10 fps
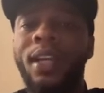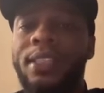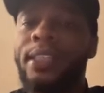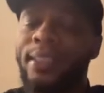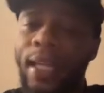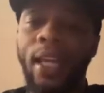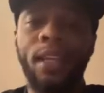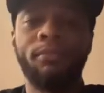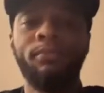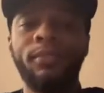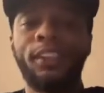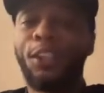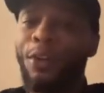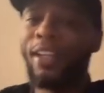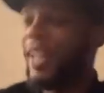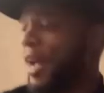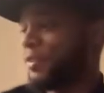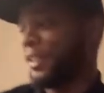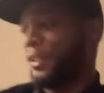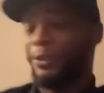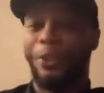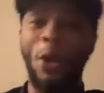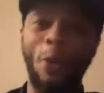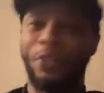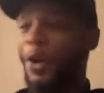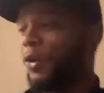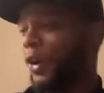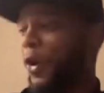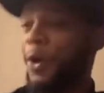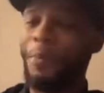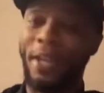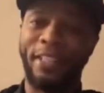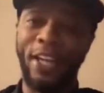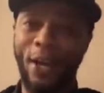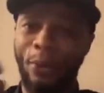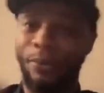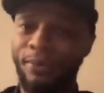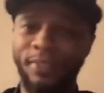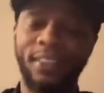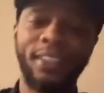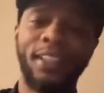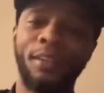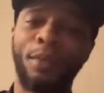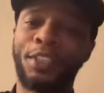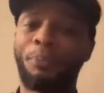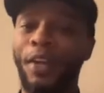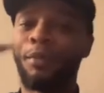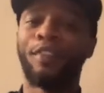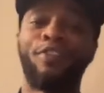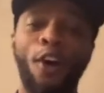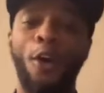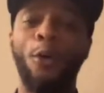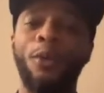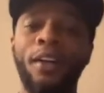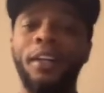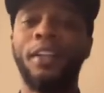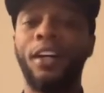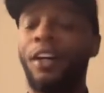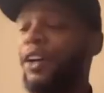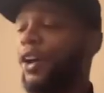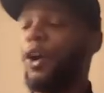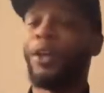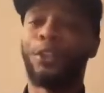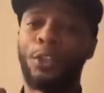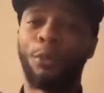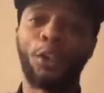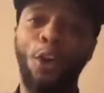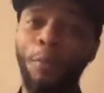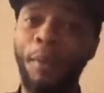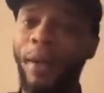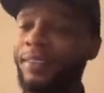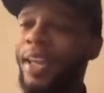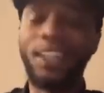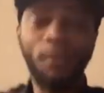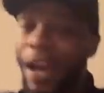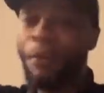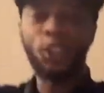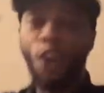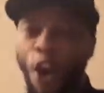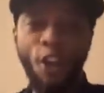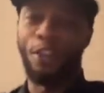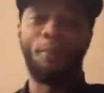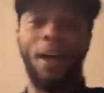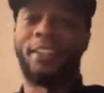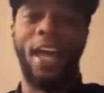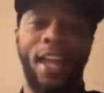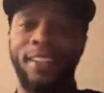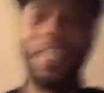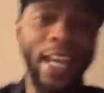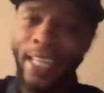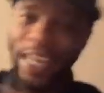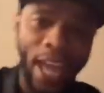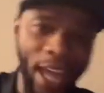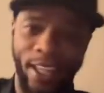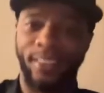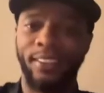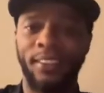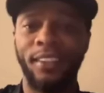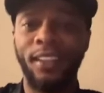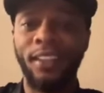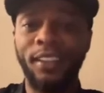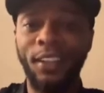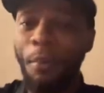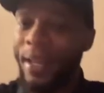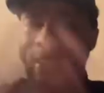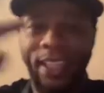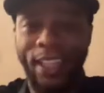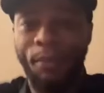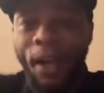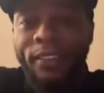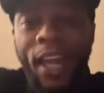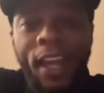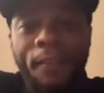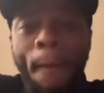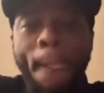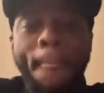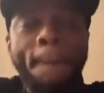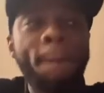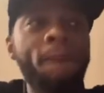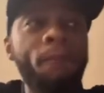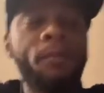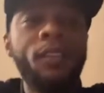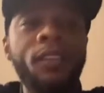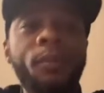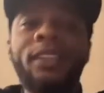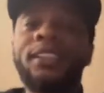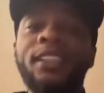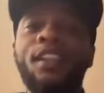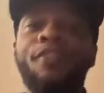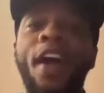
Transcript: Yes, she did. She on the live saying, oh, don't call me, no. But she picked up the phone. Oh, I thought she was calling me about that. Nobody was calling me about that. They didn't care. Nobody cared about that. But this is the